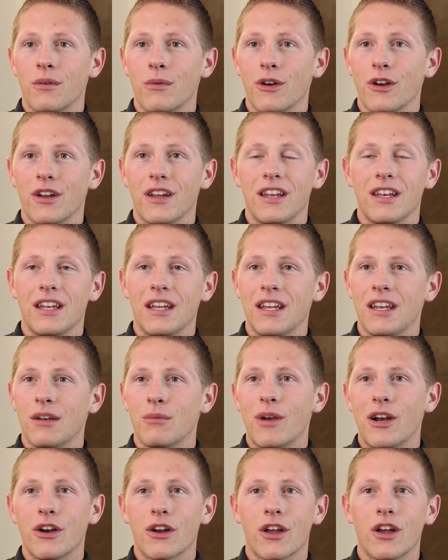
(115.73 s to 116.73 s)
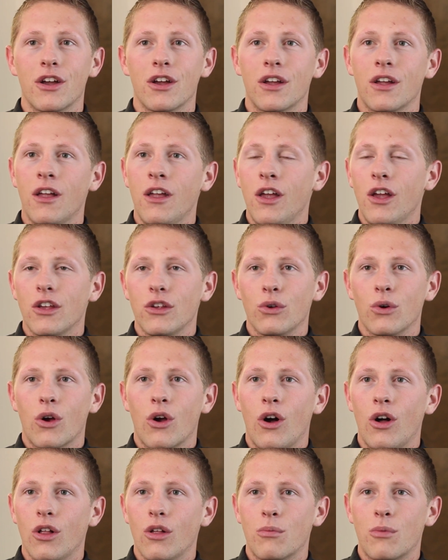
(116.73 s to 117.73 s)
In America, you'll
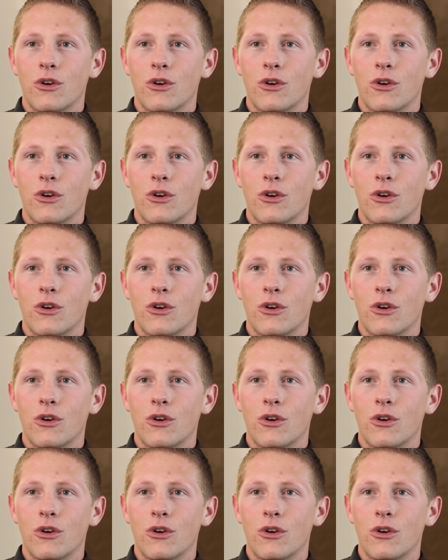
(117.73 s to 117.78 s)
call